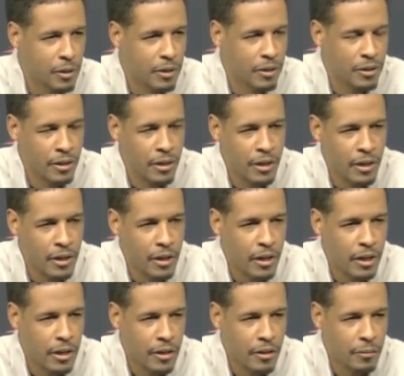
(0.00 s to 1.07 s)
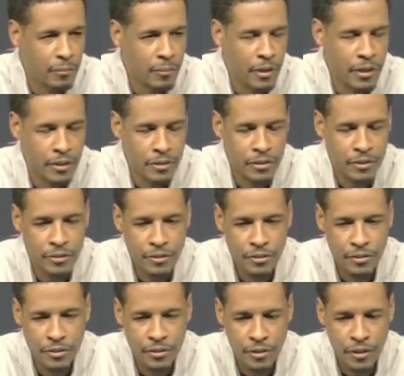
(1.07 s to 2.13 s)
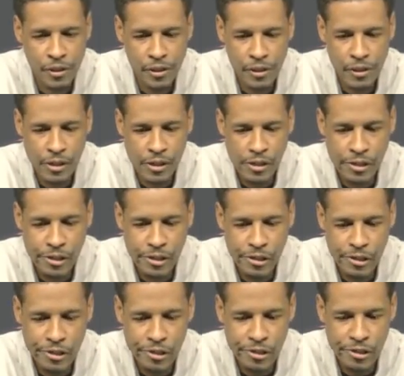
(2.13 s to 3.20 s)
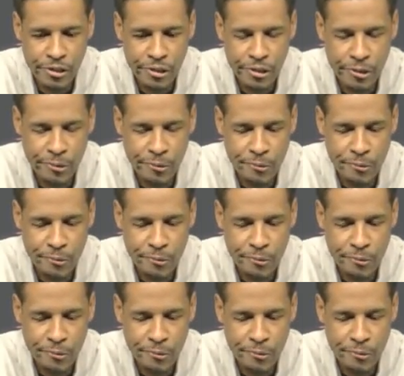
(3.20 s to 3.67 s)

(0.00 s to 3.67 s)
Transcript: But it's a